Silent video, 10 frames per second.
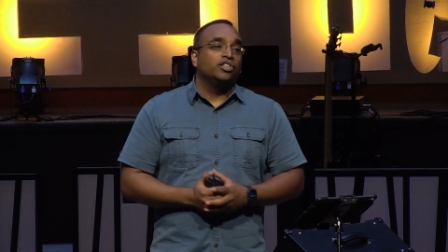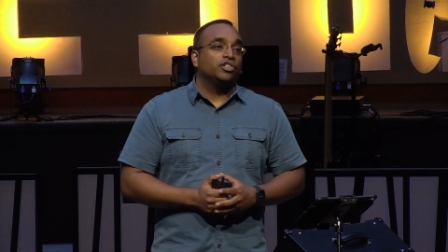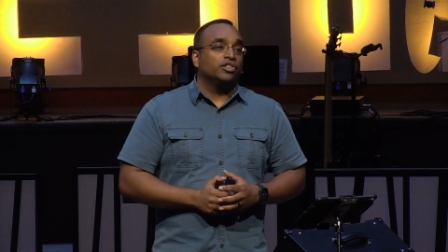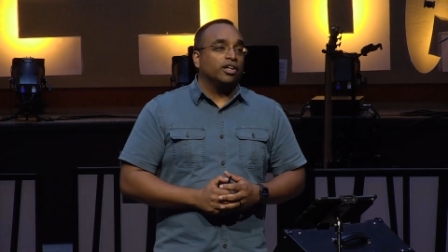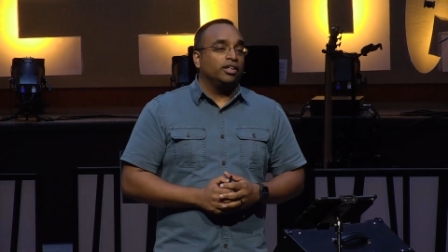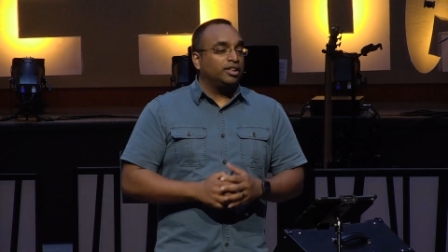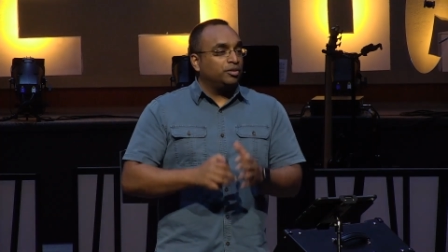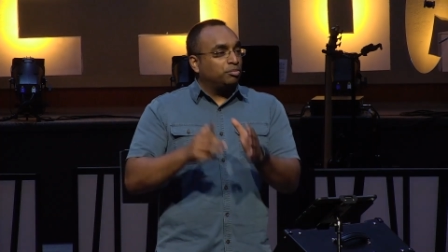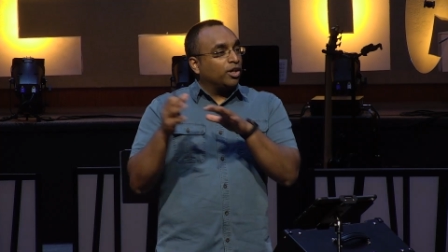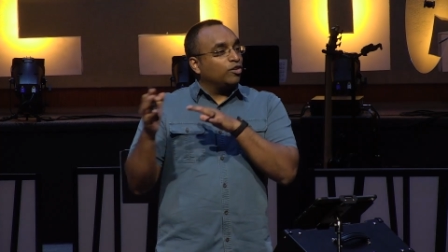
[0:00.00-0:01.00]
start
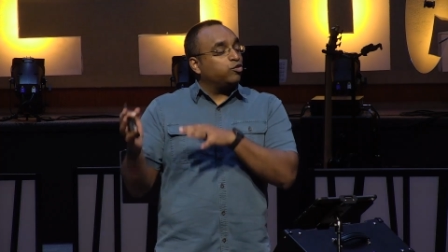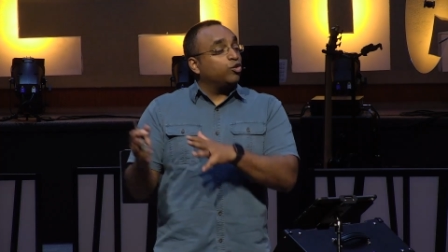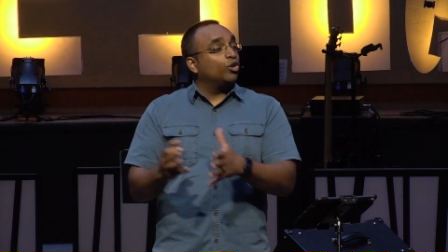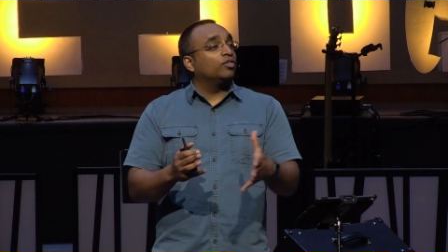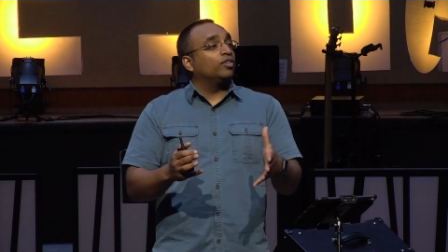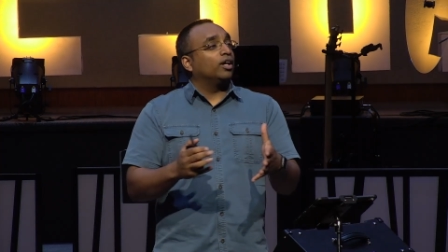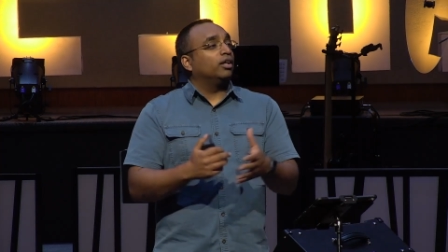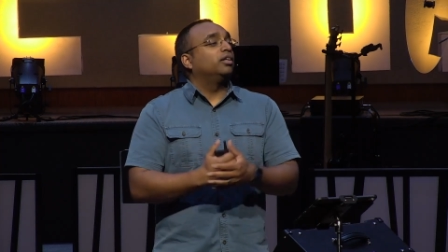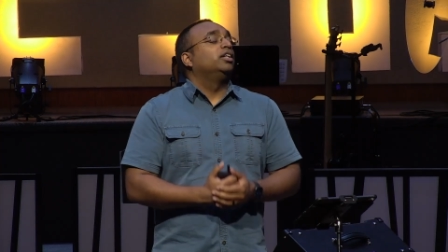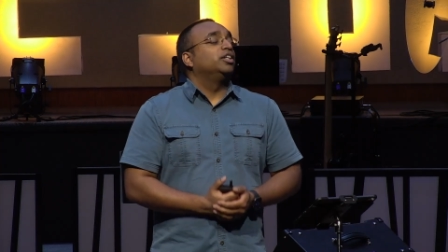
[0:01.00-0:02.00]
part 4 of
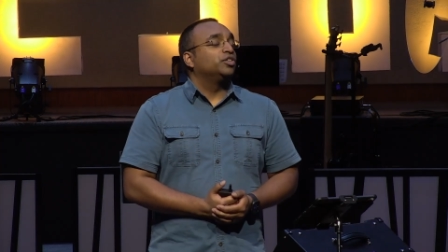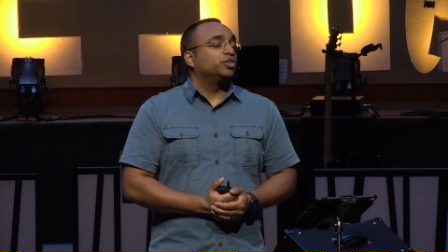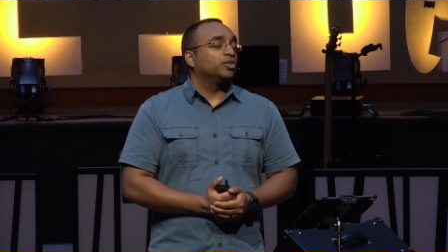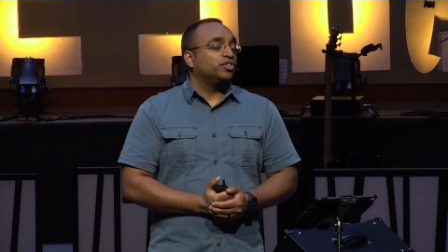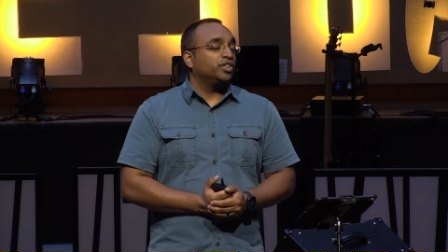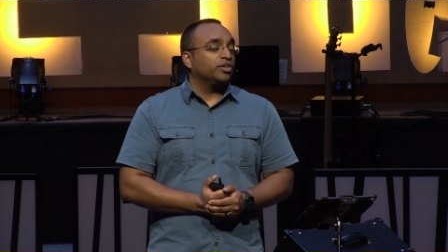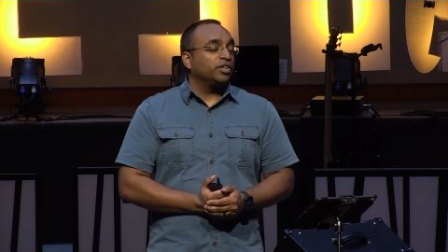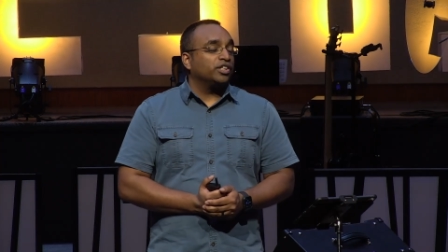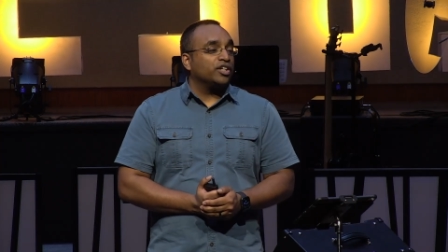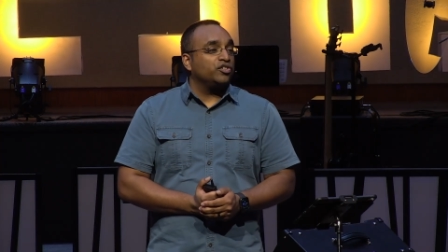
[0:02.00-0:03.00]
our sort of
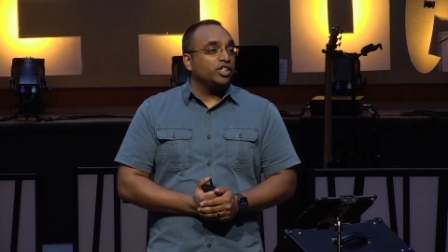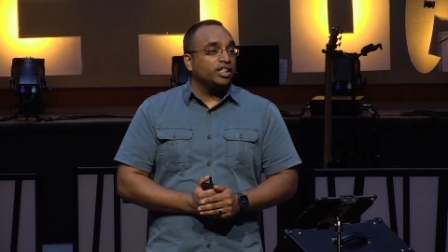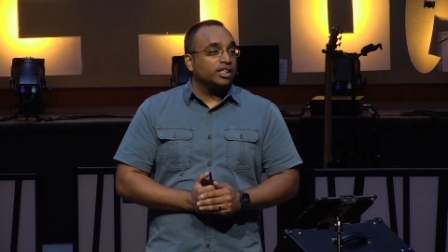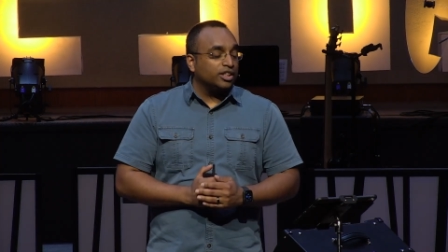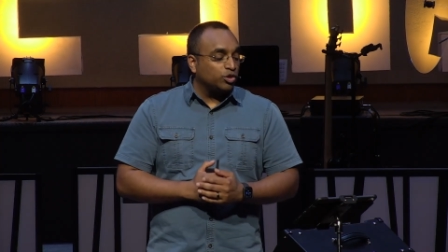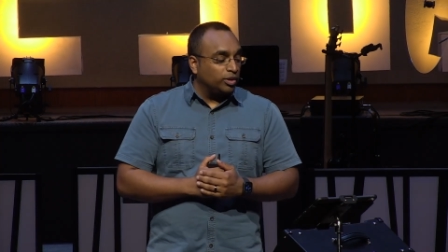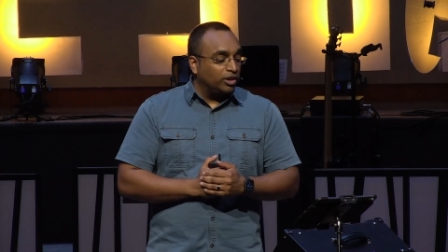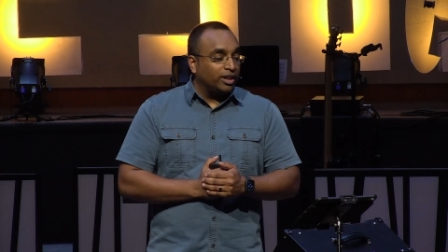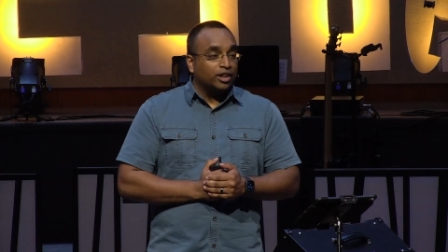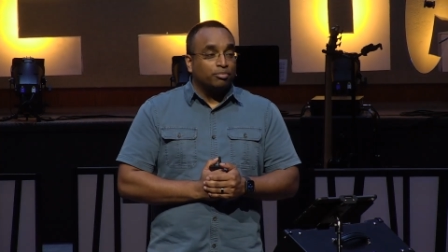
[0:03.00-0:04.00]
series on Jesus as we
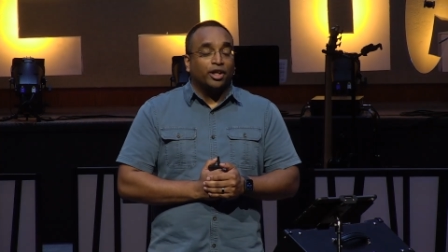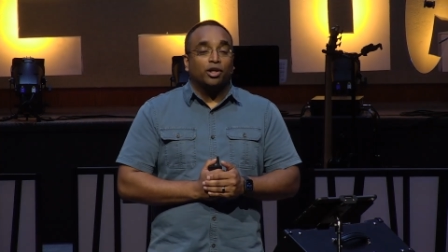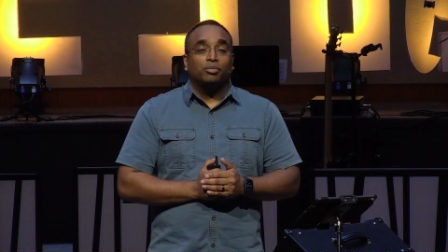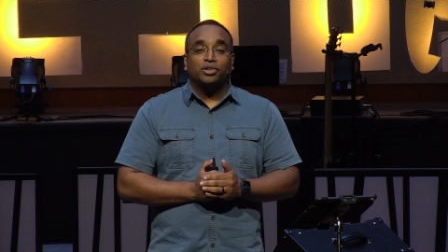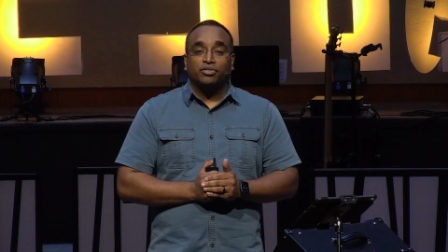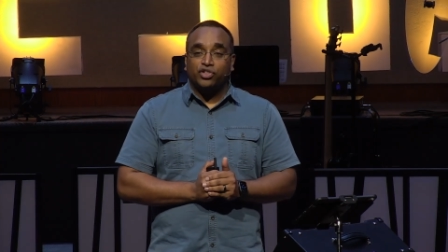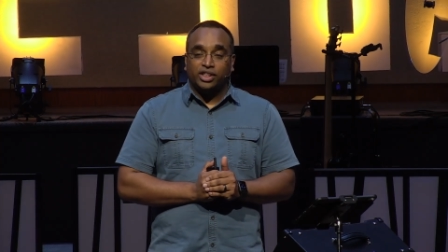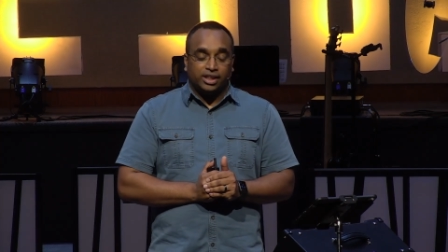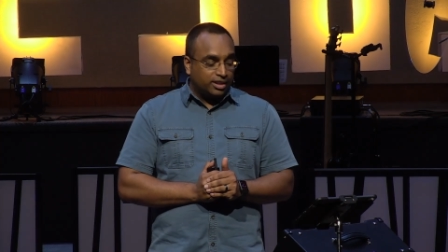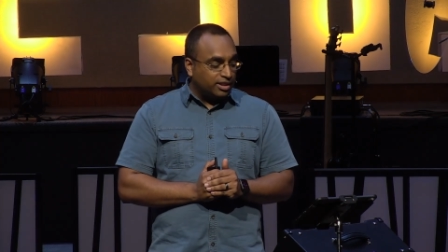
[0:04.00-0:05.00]
look at the parables of
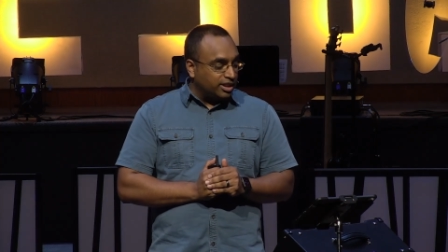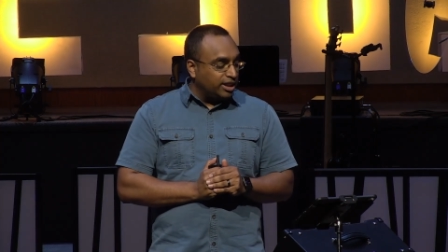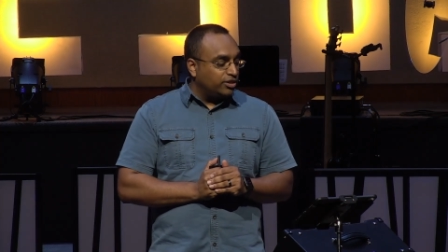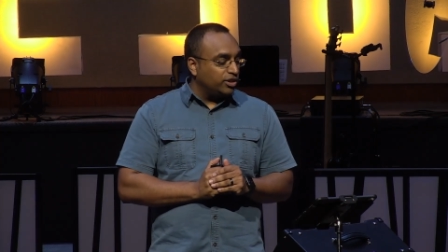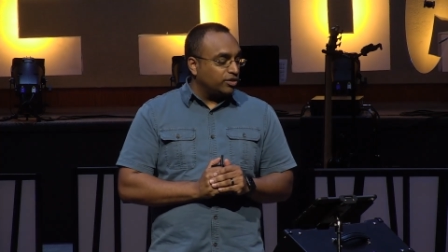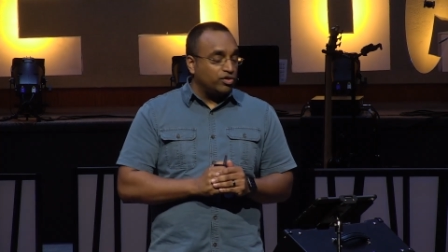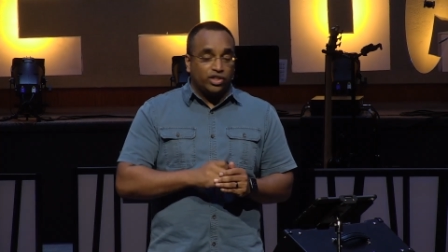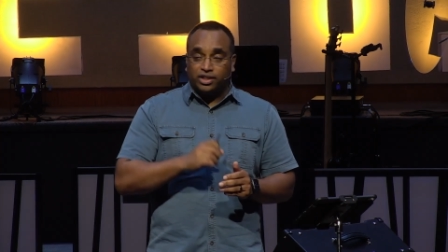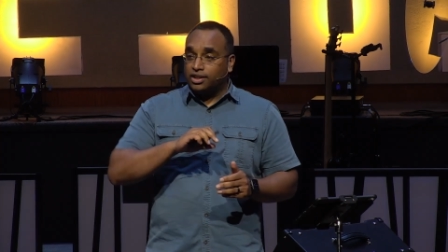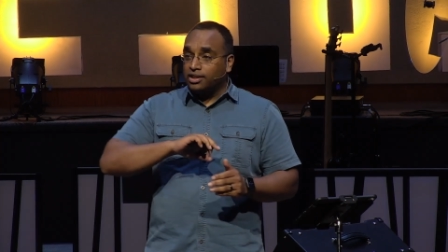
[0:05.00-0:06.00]
Jesus, the teachings of
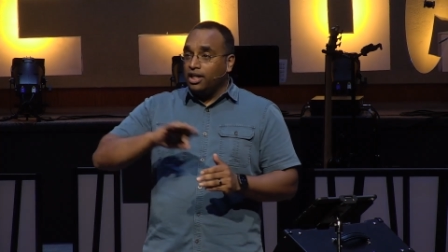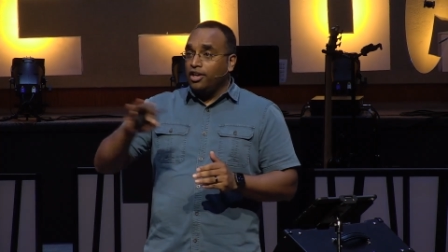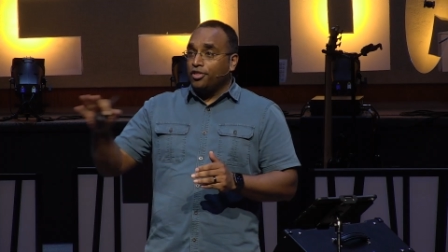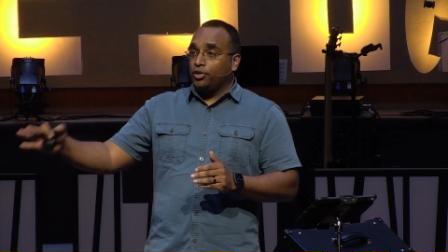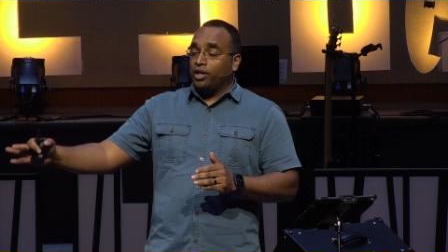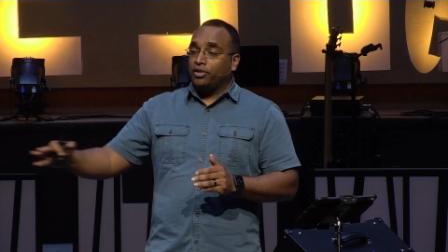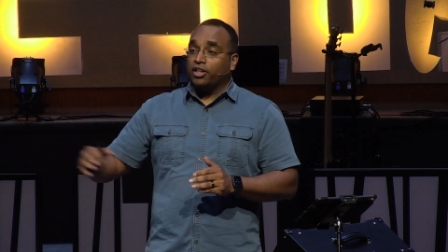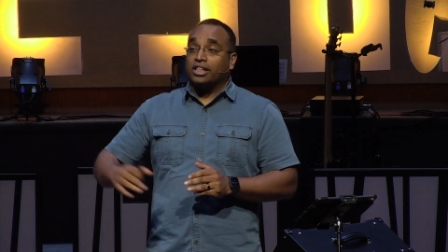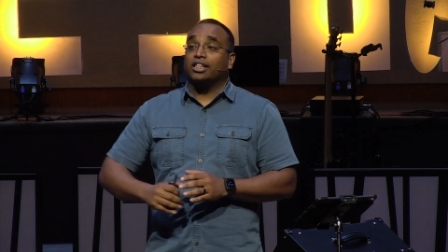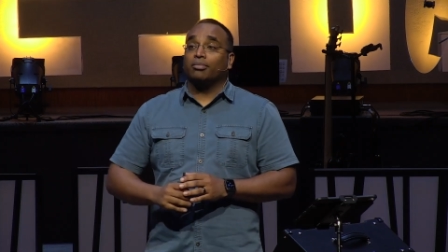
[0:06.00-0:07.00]
Jesus throughout
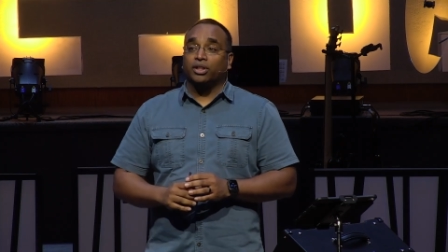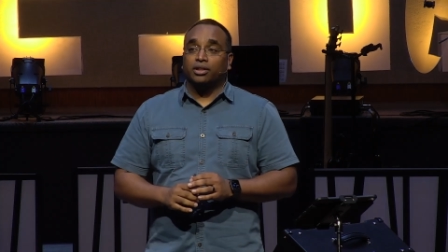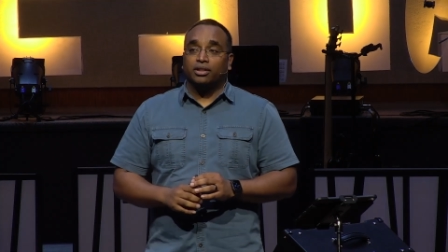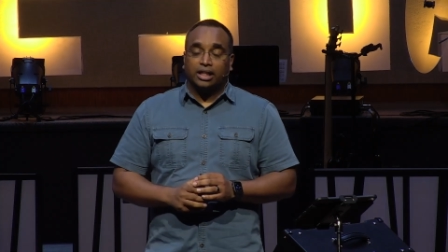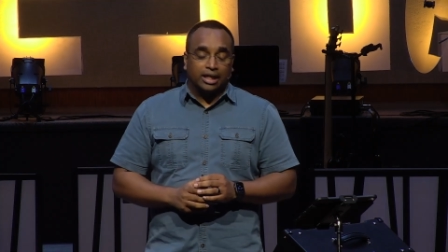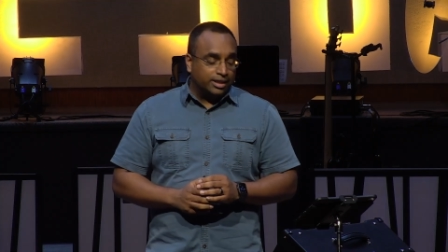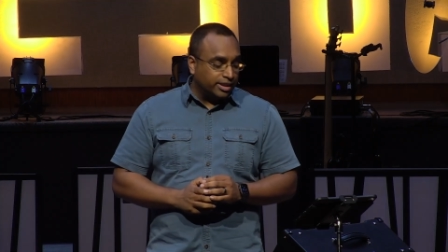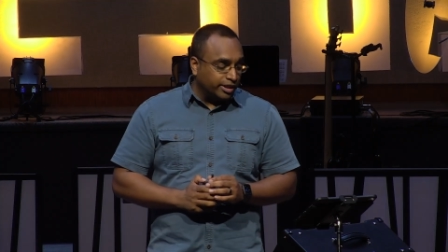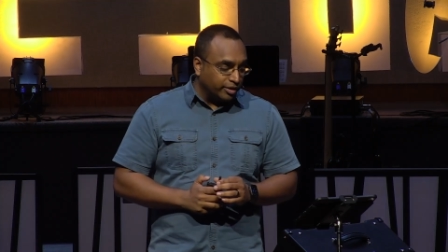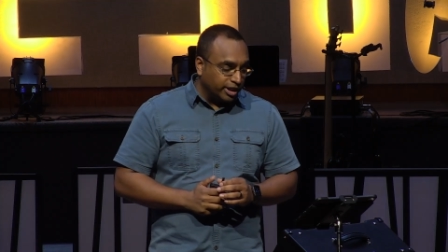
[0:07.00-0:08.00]
our summer
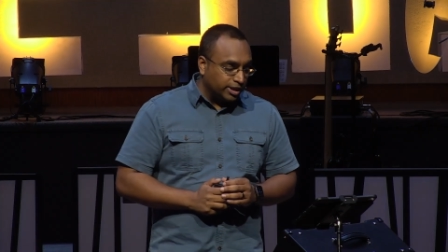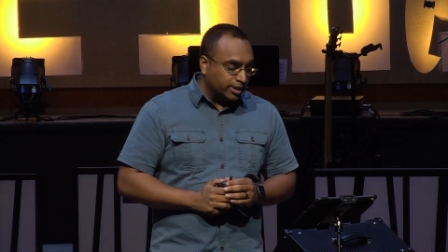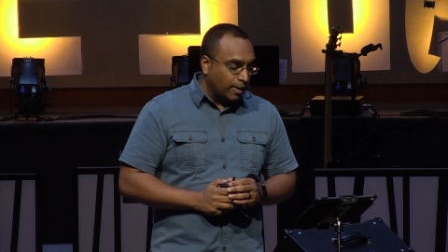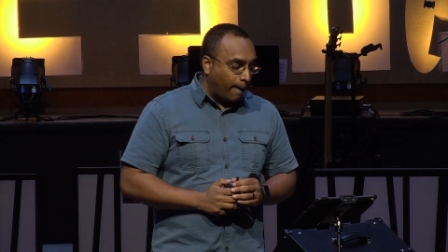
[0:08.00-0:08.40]
series.